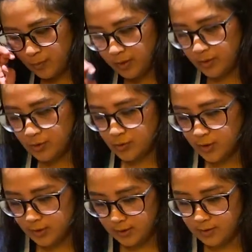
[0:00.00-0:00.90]
with you
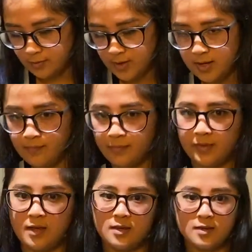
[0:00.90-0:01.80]
shortly, okay?
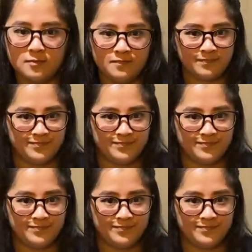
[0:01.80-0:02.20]
Thank you.